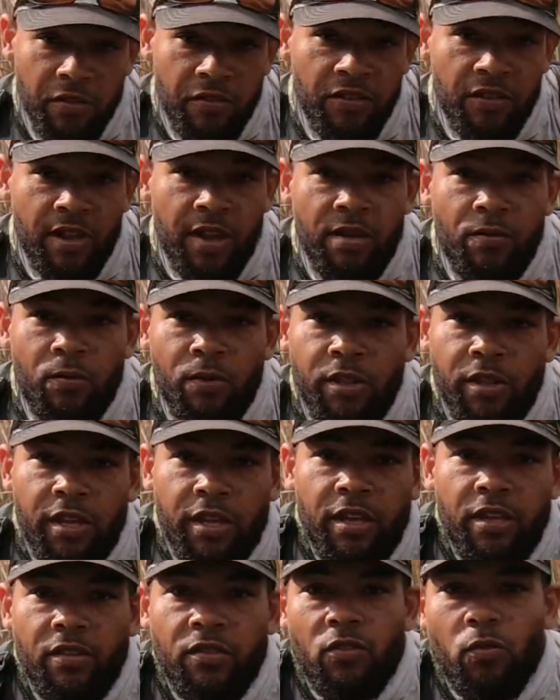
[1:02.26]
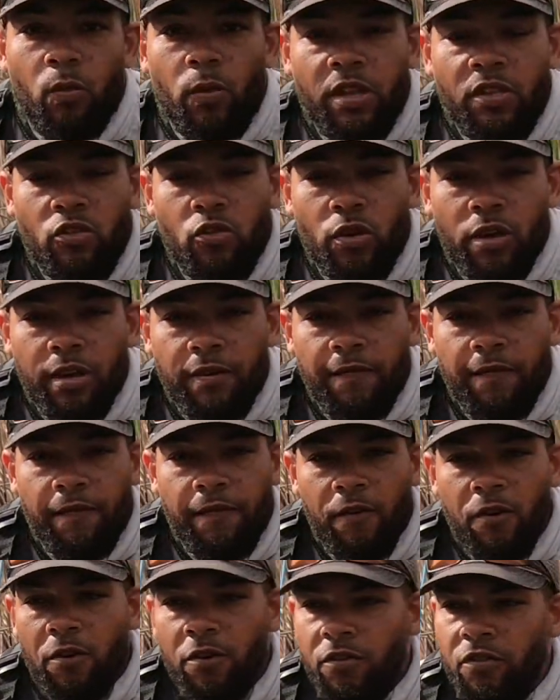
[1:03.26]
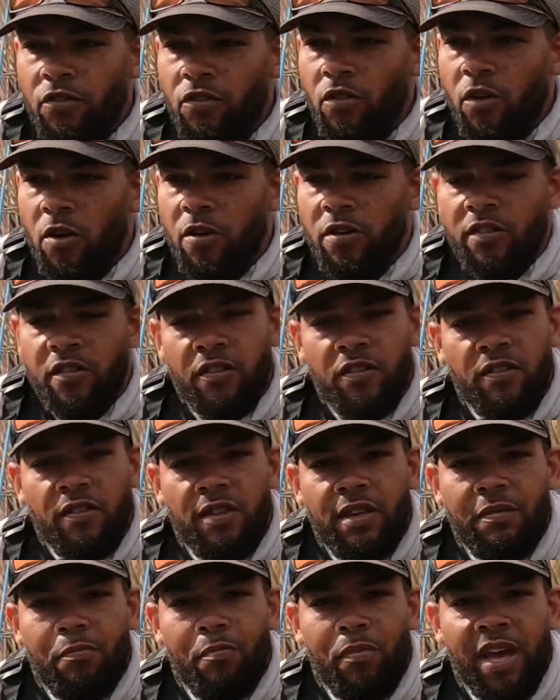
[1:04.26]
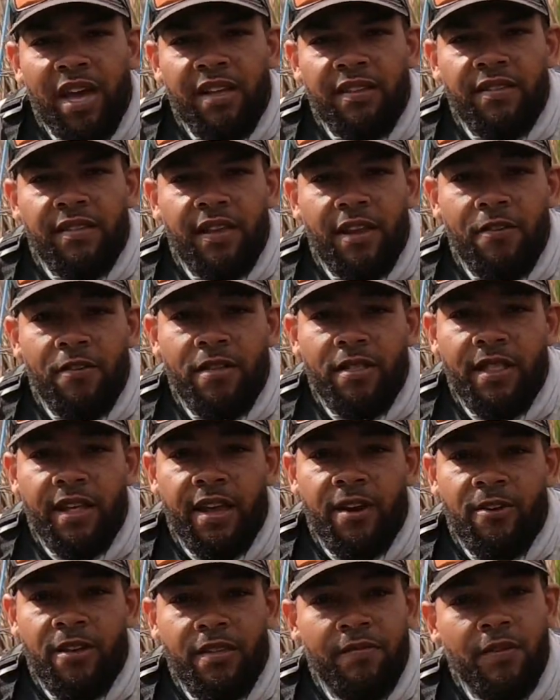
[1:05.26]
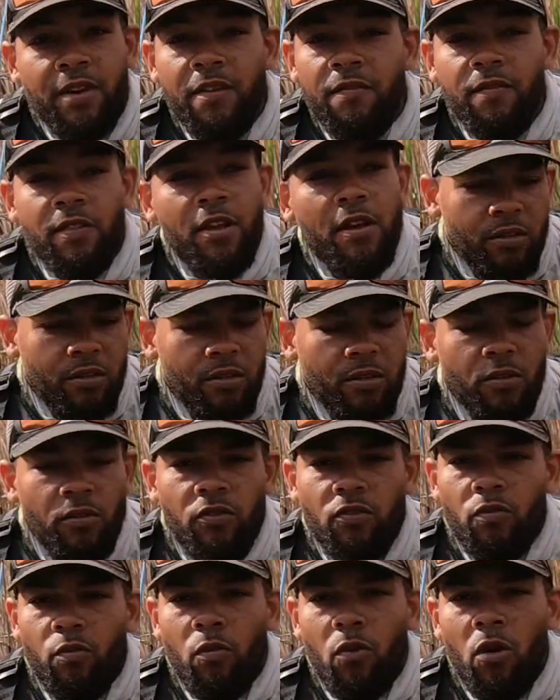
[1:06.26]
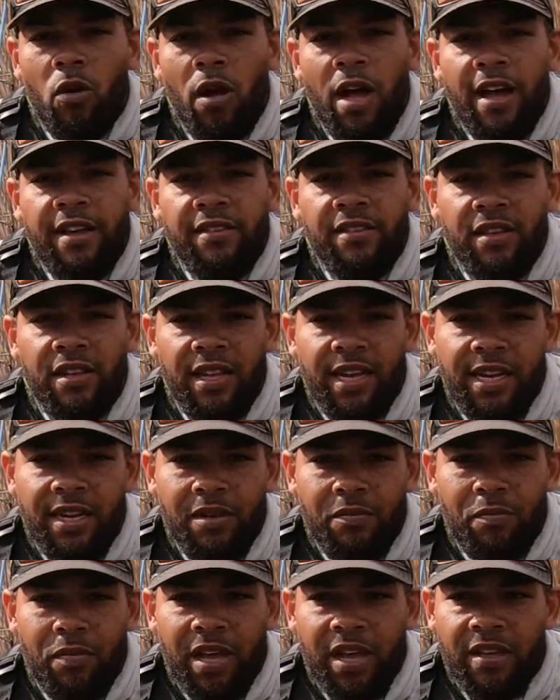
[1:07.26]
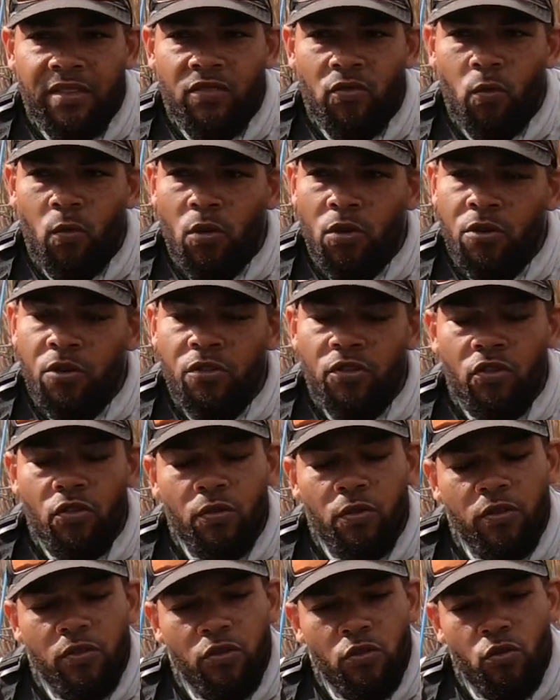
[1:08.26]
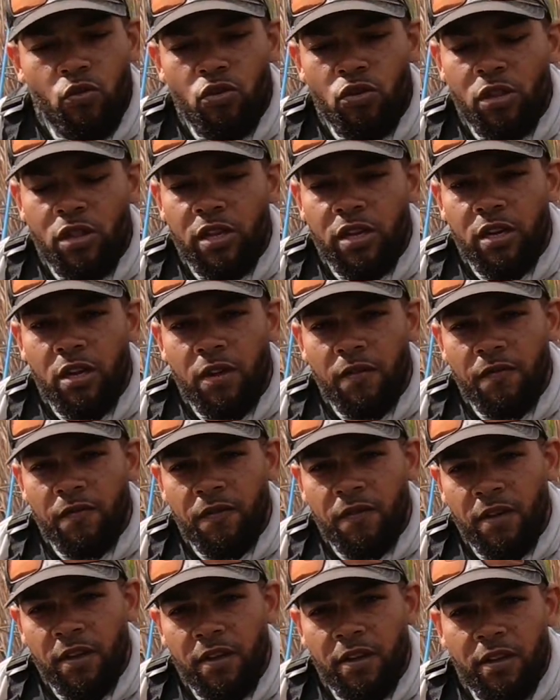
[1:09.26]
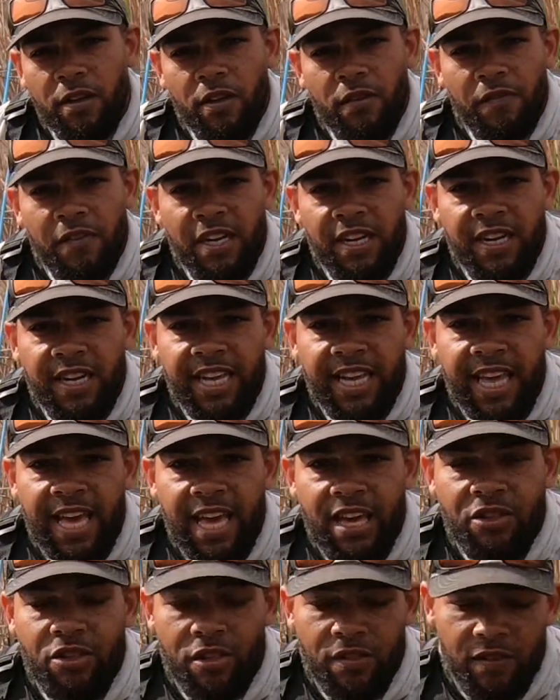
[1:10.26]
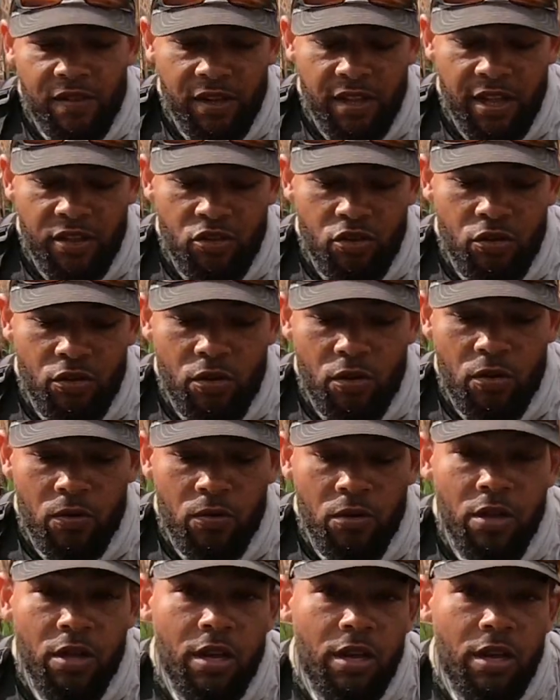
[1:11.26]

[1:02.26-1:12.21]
sign really is when you could first start to see beds here and there. Even if they're small isolated beds, one or two is usually enough of an indication to let you know